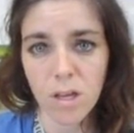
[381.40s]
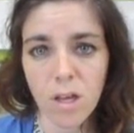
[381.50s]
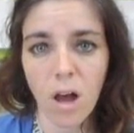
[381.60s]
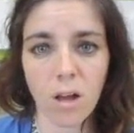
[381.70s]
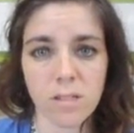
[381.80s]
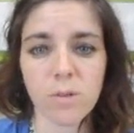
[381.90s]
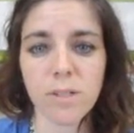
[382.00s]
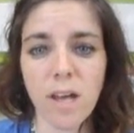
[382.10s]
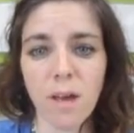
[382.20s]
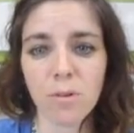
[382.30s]
Also, a
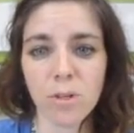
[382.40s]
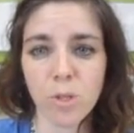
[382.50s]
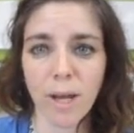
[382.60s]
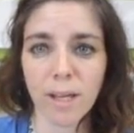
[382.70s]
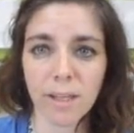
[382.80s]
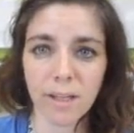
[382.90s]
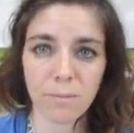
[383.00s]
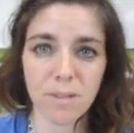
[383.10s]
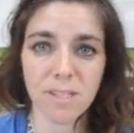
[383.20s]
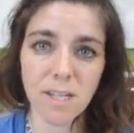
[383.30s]
time when they're trying to clean up
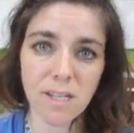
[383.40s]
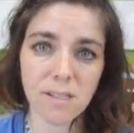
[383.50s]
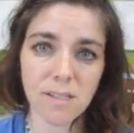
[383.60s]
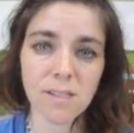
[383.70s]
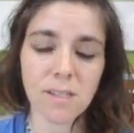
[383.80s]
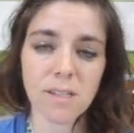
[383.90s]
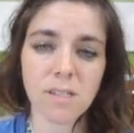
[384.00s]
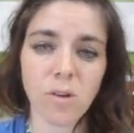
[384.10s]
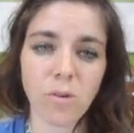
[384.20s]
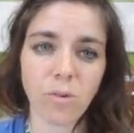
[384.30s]
the cities
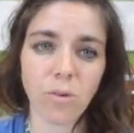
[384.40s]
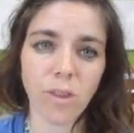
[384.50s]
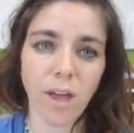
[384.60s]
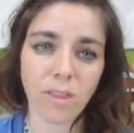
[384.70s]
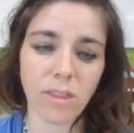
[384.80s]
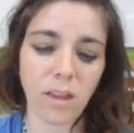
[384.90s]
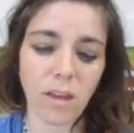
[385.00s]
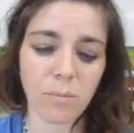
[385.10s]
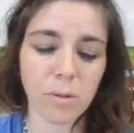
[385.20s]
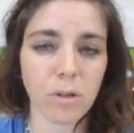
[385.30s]
so that
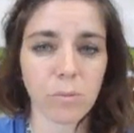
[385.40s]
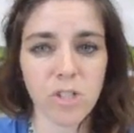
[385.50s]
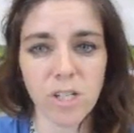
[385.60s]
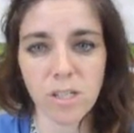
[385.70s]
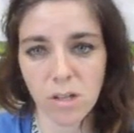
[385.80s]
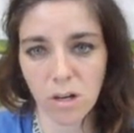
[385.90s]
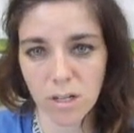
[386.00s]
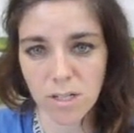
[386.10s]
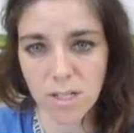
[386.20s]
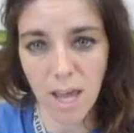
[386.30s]
the political machines
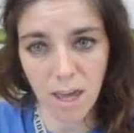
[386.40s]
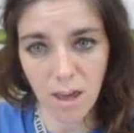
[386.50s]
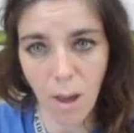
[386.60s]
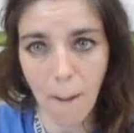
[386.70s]
aren't taking